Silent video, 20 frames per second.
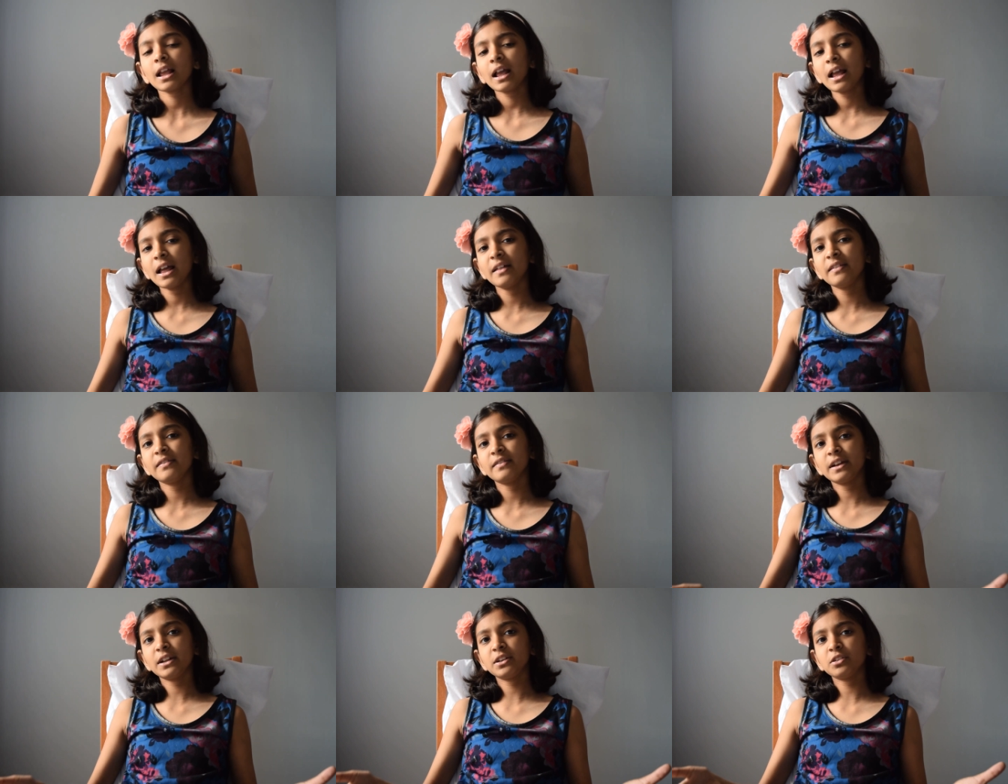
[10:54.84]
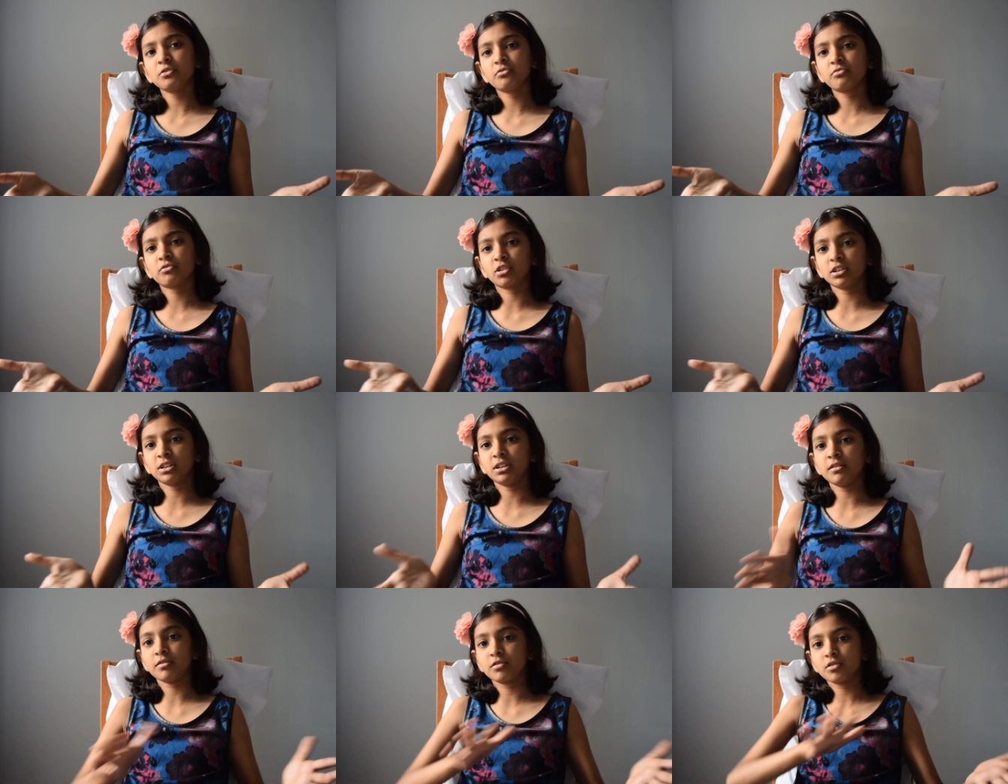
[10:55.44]
and then you've
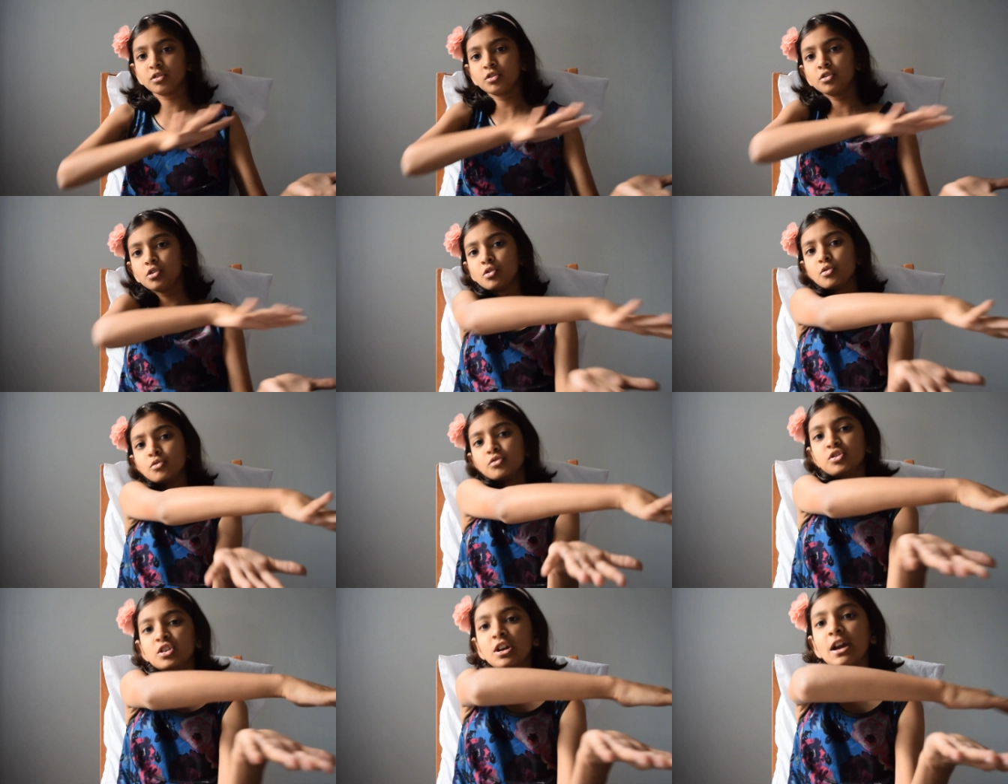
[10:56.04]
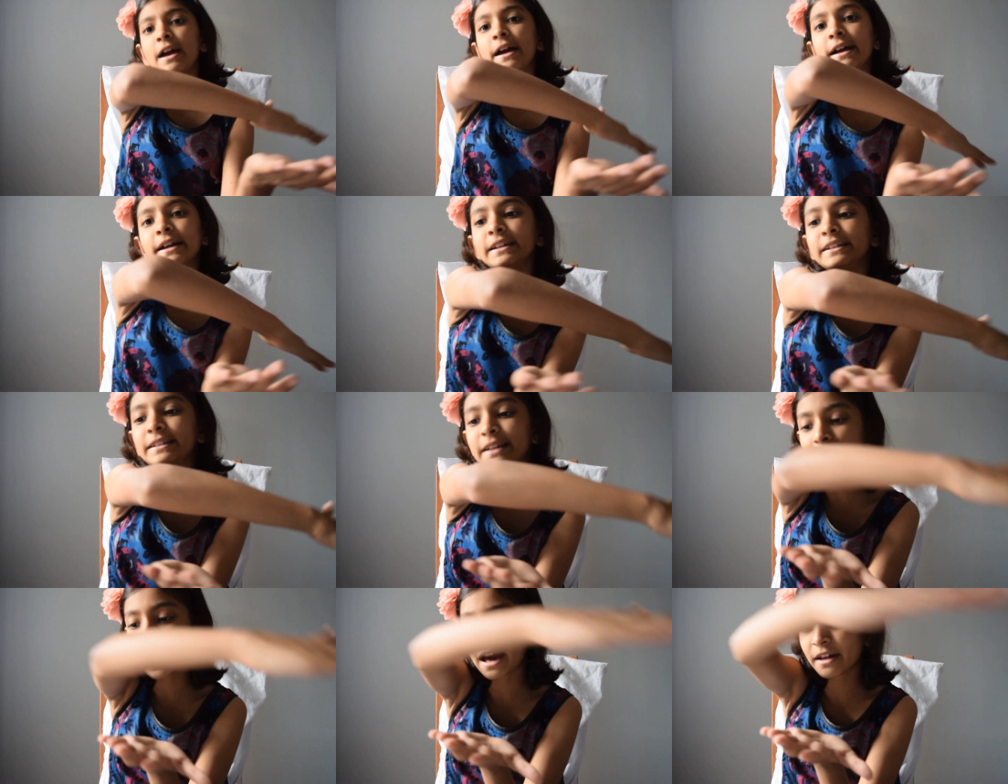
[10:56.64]
got this huge
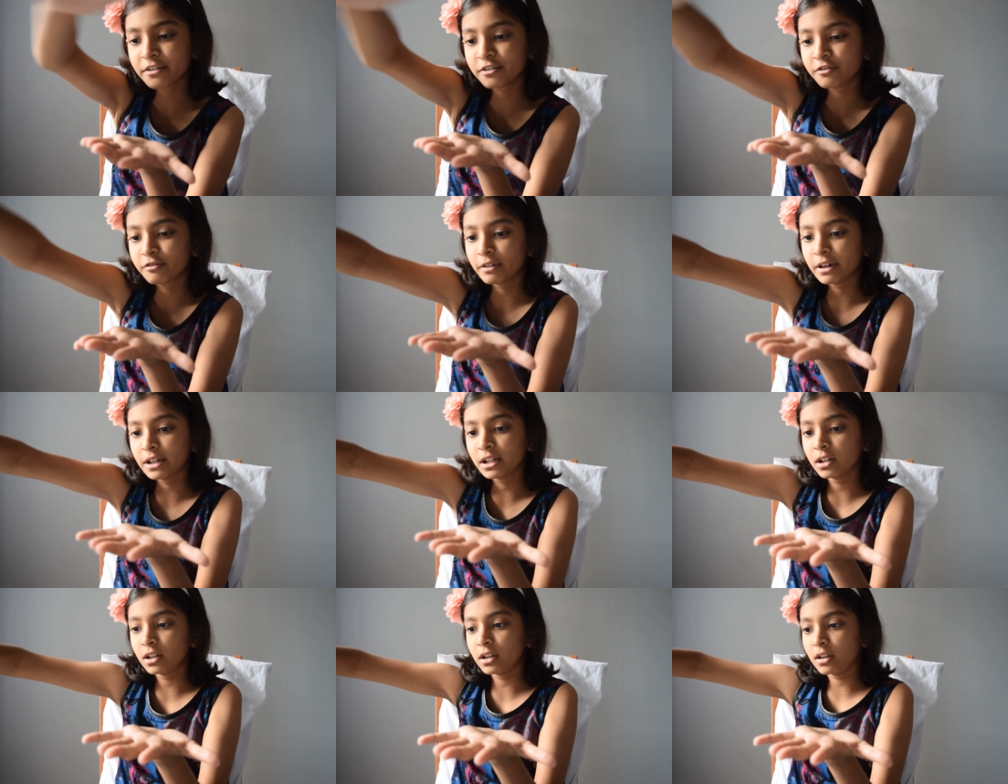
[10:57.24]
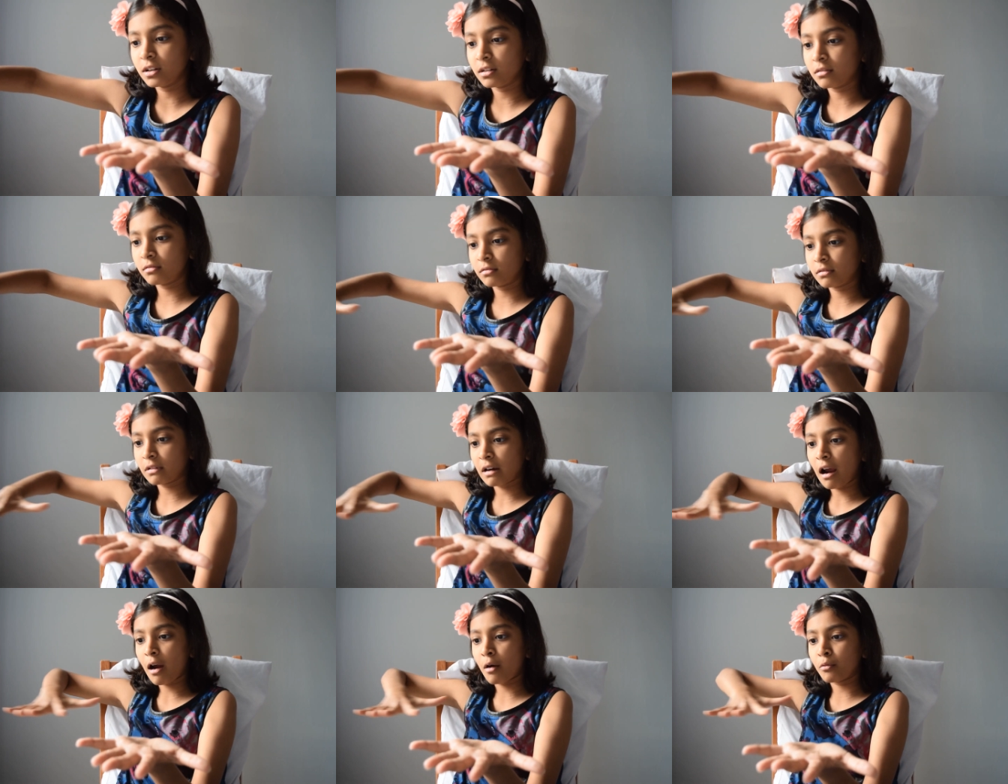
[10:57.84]
gas ring
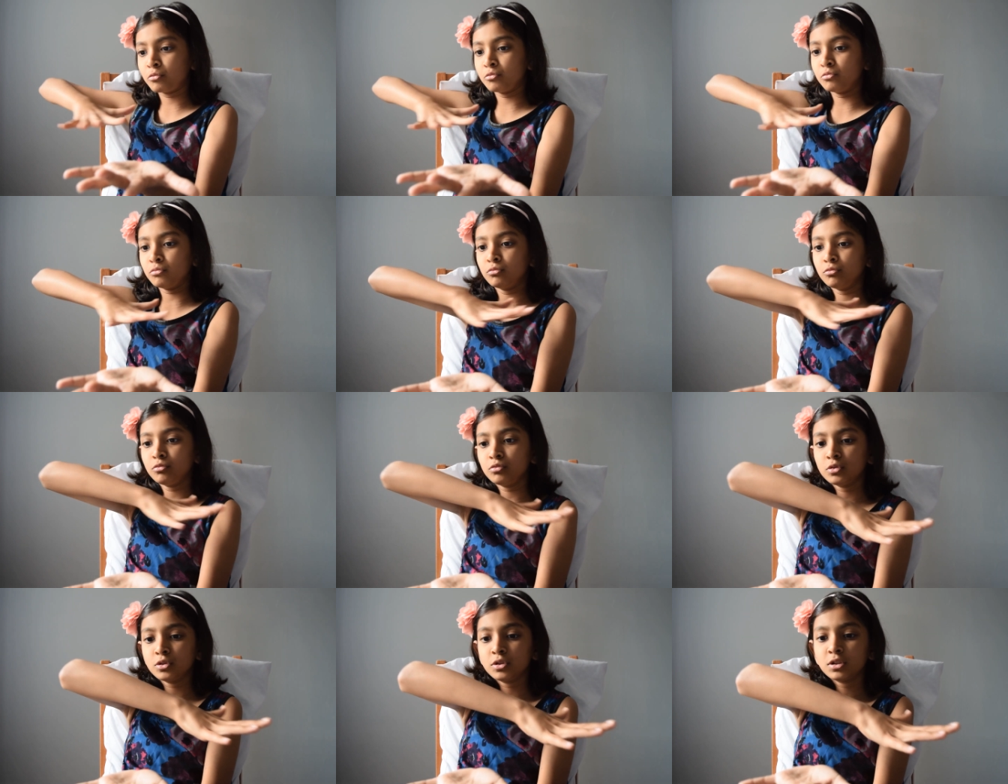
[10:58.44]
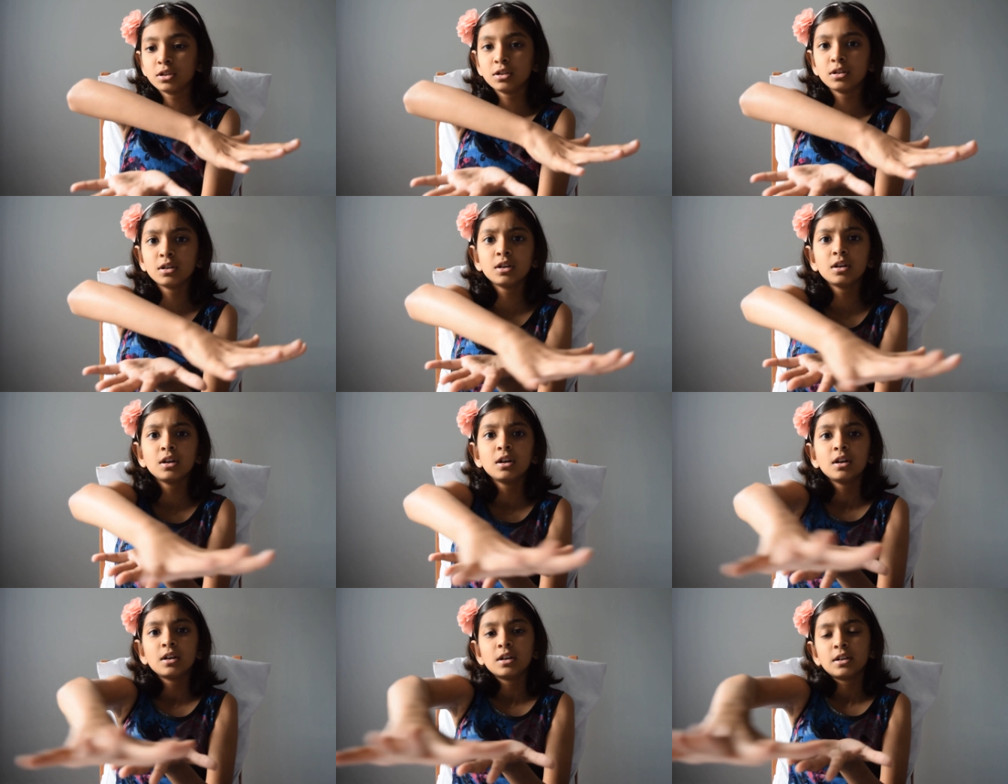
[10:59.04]
around
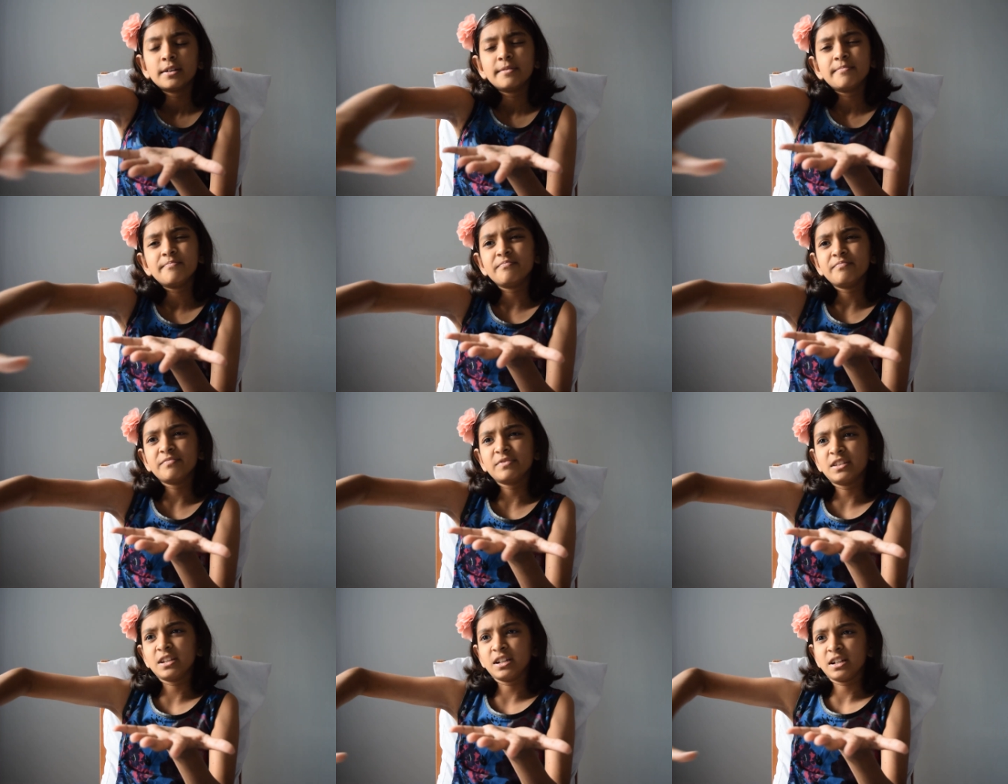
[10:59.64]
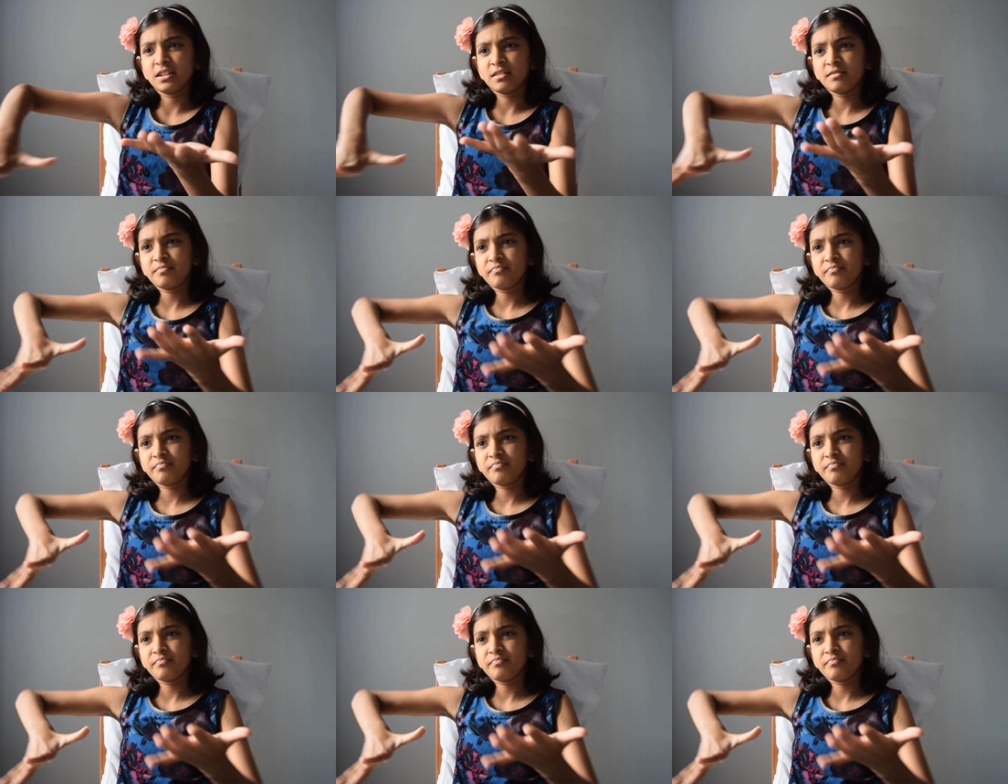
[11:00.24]
the